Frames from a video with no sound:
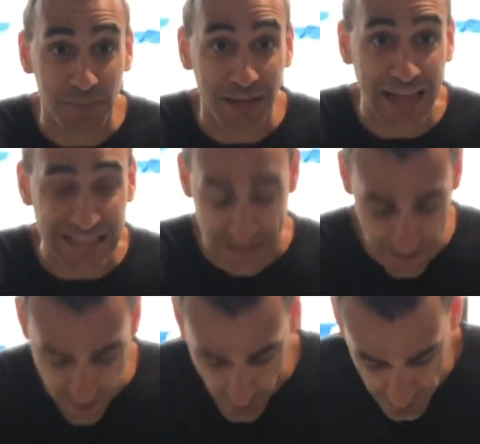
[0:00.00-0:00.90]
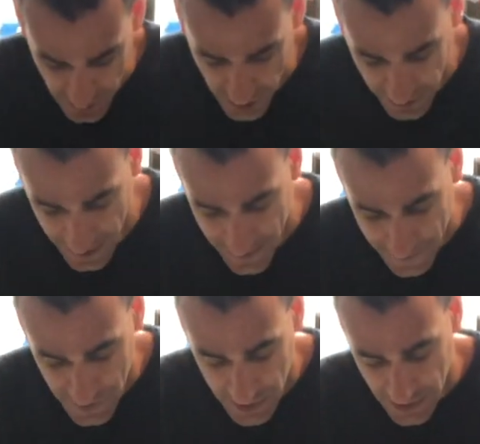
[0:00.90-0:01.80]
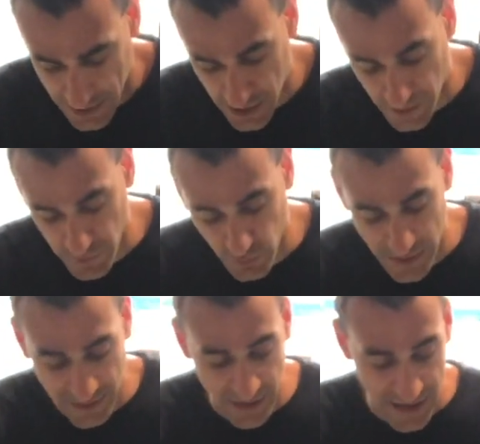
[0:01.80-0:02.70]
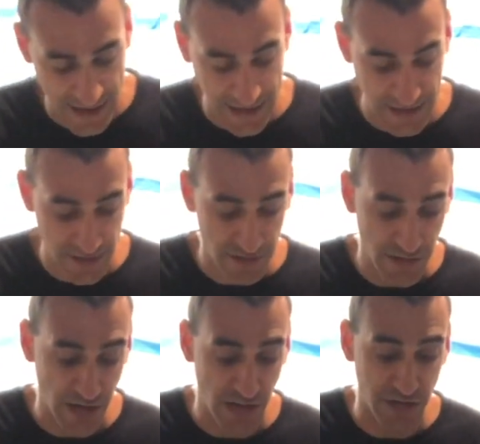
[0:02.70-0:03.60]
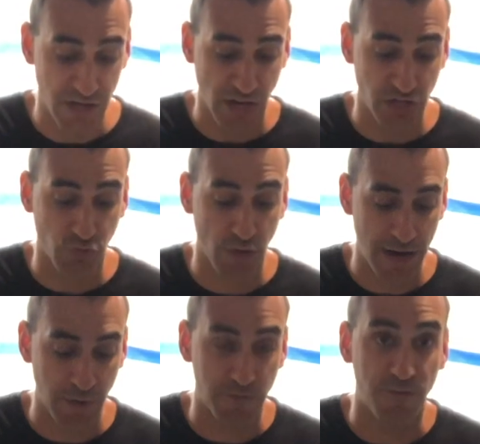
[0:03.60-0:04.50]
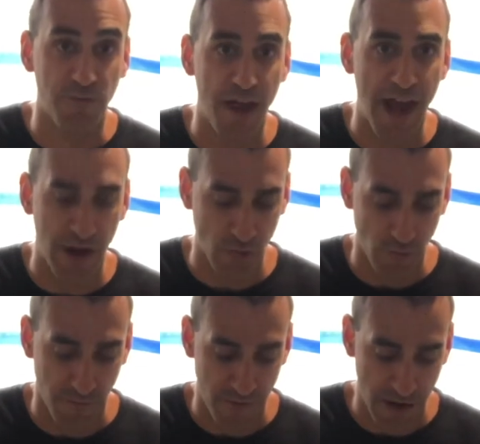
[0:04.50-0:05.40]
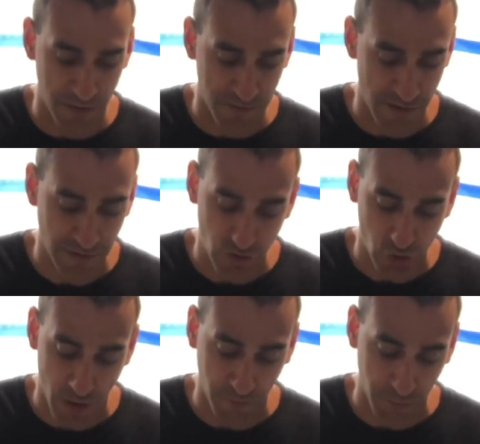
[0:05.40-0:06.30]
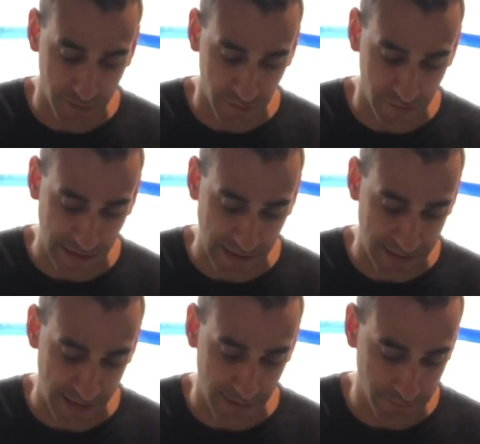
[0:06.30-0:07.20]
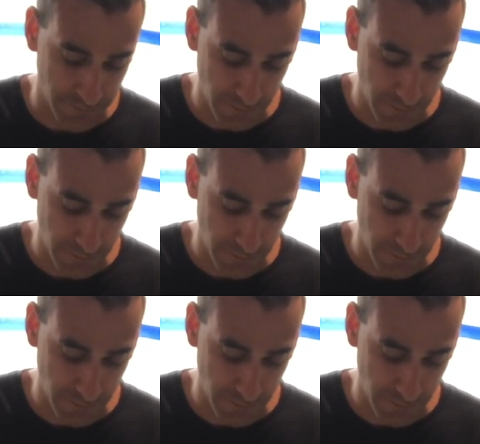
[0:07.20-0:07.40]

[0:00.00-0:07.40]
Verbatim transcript: plastic, I'm only kidding. Okay, it comes with a, a dust ring with very, ooh, very, very soft bristles. I like that.